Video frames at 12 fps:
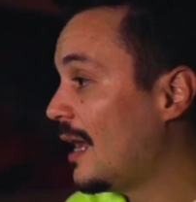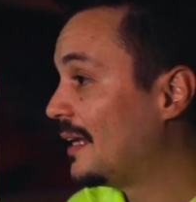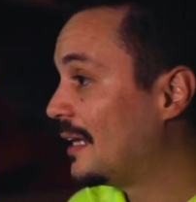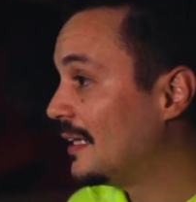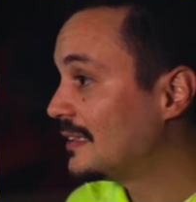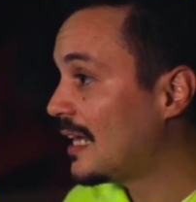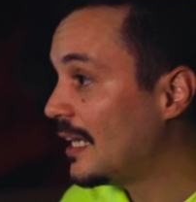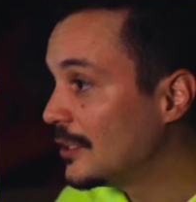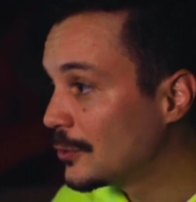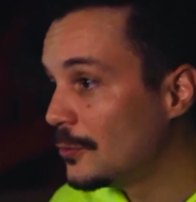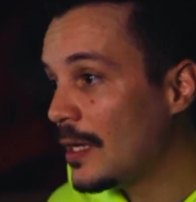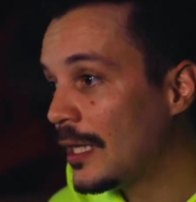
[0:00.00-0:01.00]
I guess high
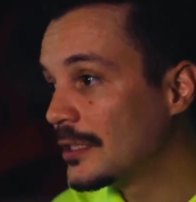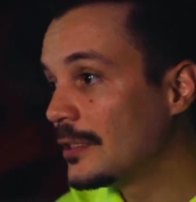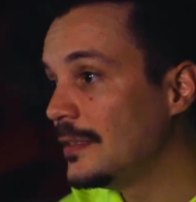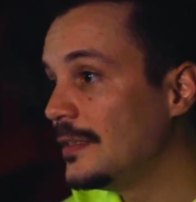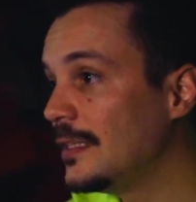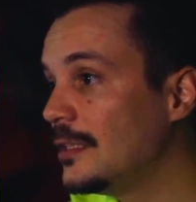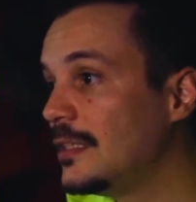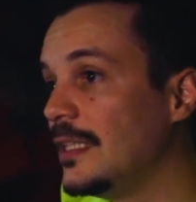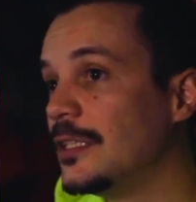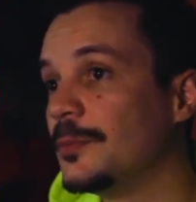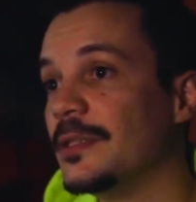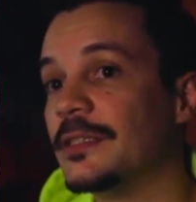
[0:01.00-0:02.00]
school actually did
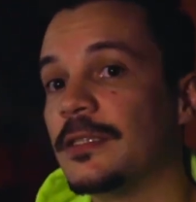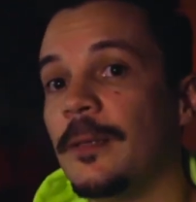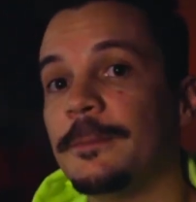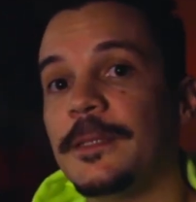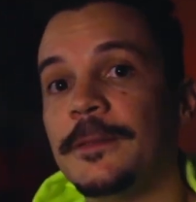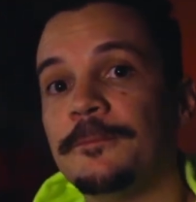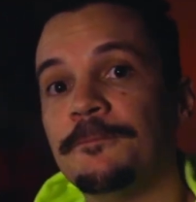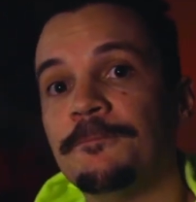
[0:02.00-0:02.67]
teach me something.